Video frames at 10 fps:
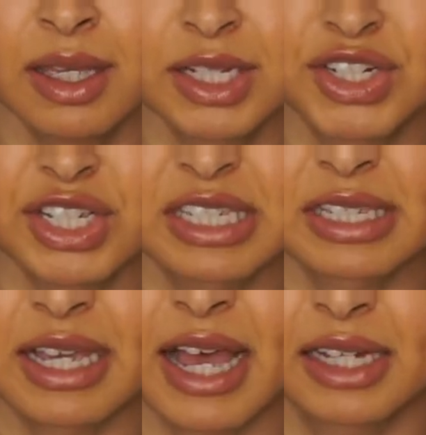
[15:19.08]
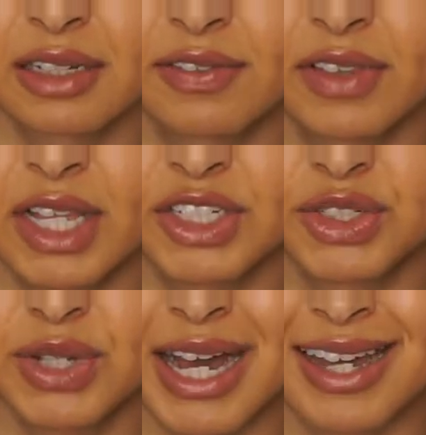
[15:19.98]
just to kind of let
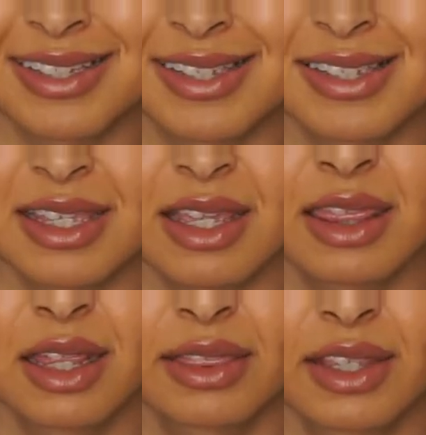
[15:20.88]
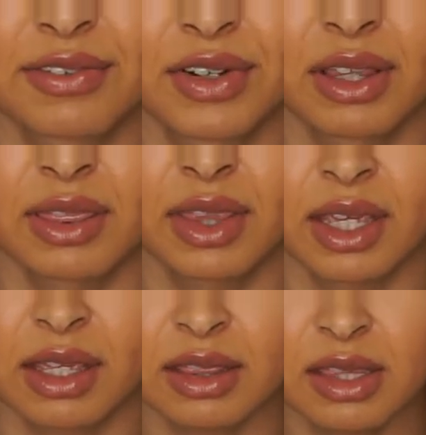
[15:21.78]
you guys see the different
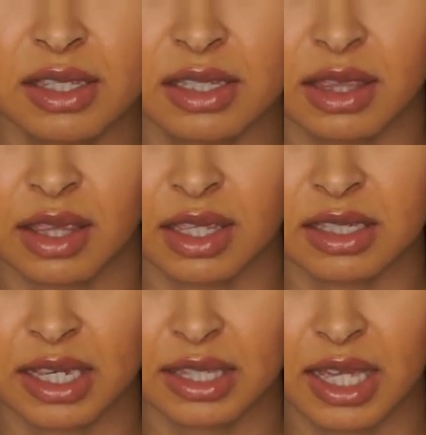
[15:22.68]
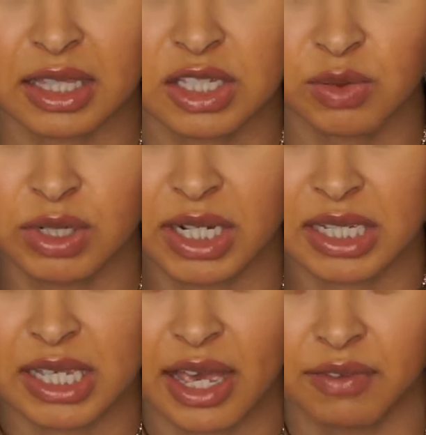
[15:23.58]
lengths and things like that. This one
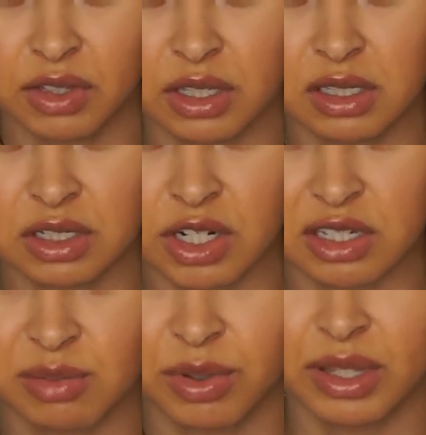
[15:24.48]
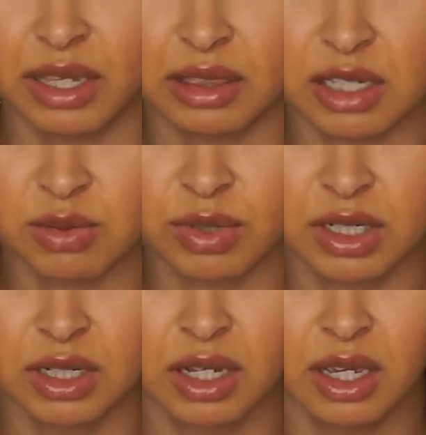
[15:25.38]
does have its adjustable length. This
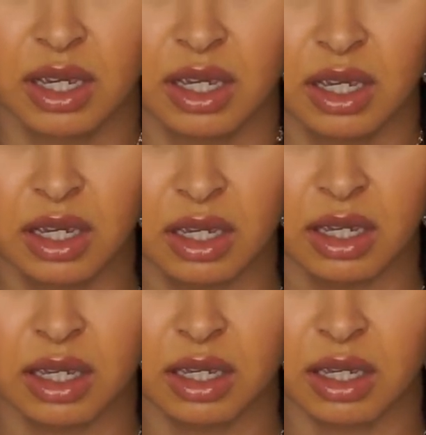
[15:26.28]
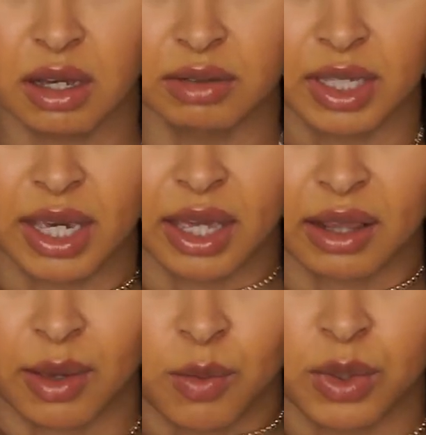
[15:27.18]
one, it only had
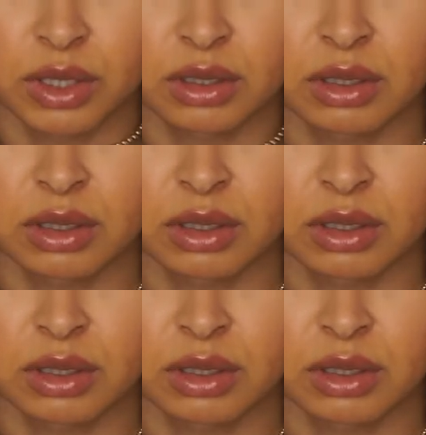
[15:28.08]
like one little